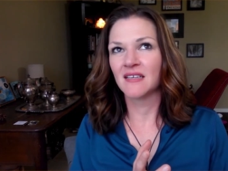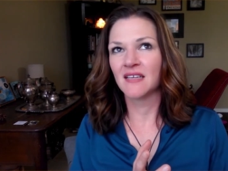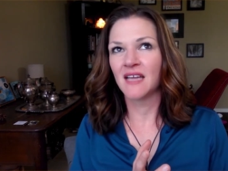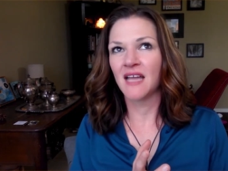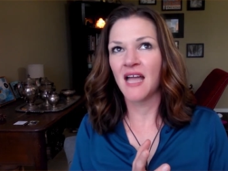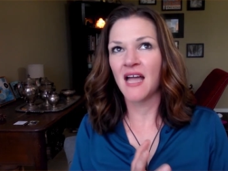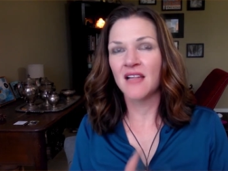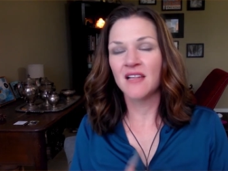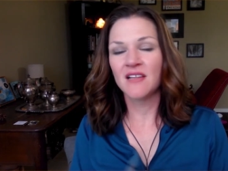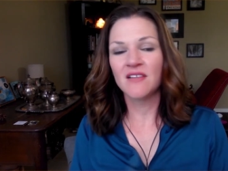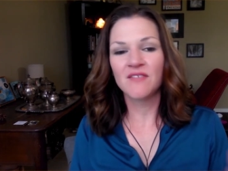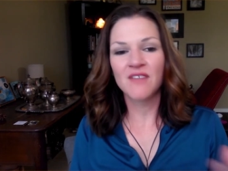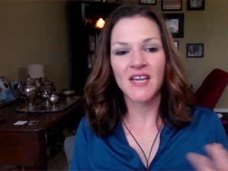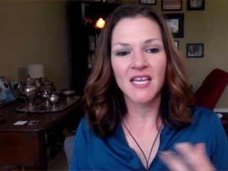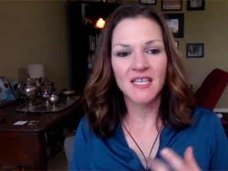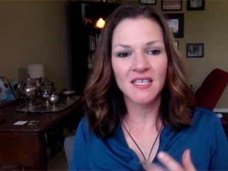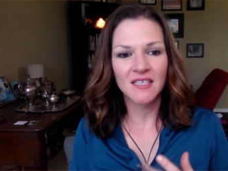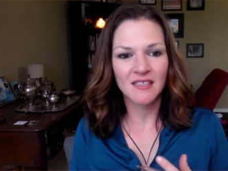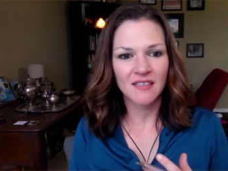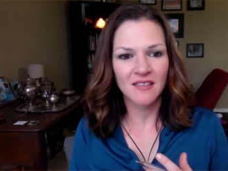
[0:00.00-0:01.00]

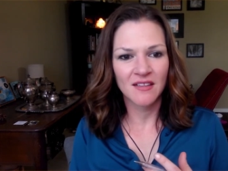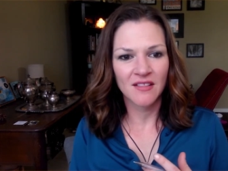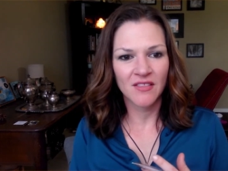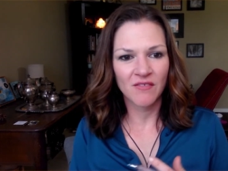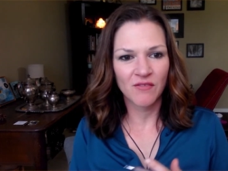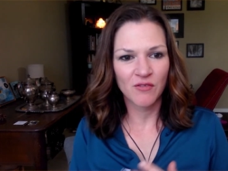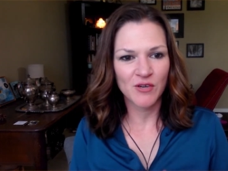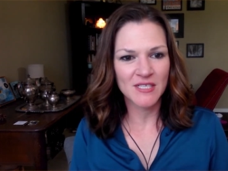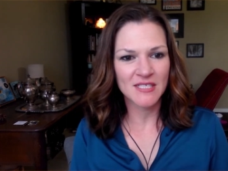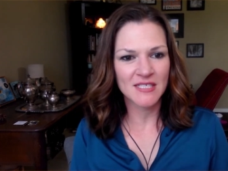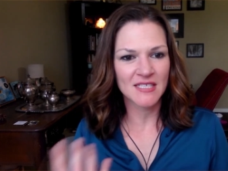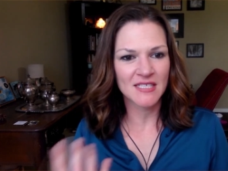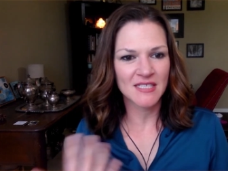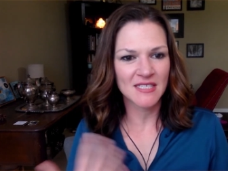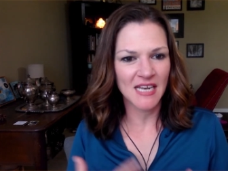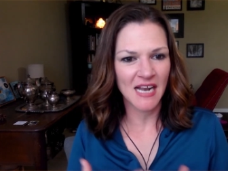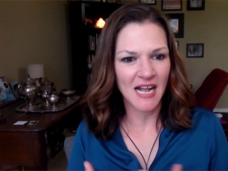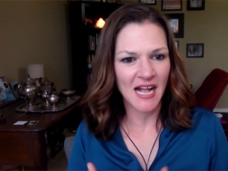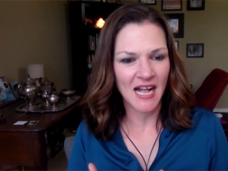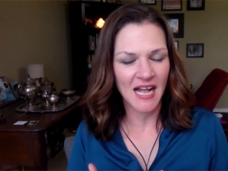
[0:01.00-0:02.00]
elevate the voices
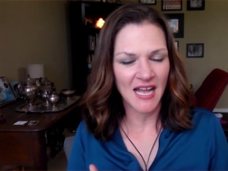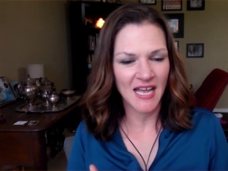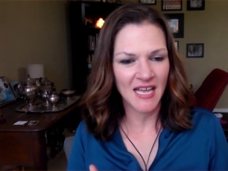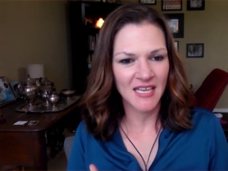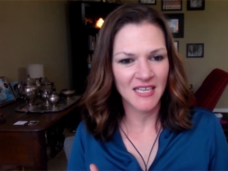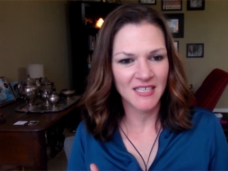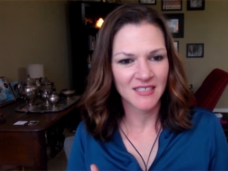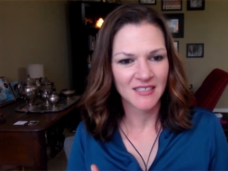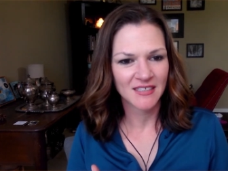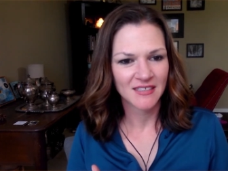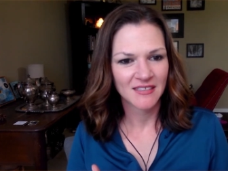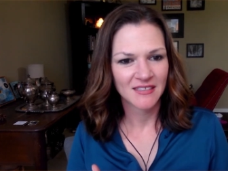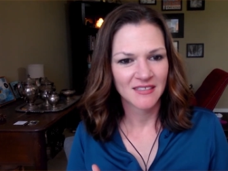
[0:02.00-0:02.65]
that I